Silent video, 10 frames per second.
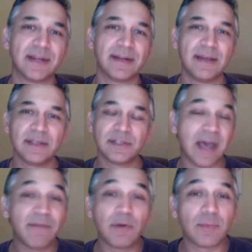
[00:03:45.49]
And so I
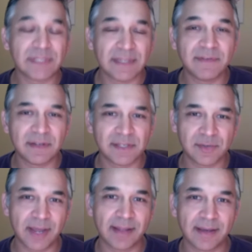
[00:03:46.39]
haven't always lived in
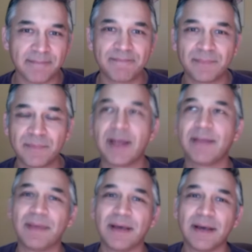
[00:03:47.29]
Australia,
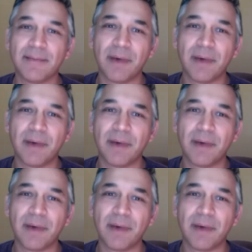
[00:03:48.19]
right? I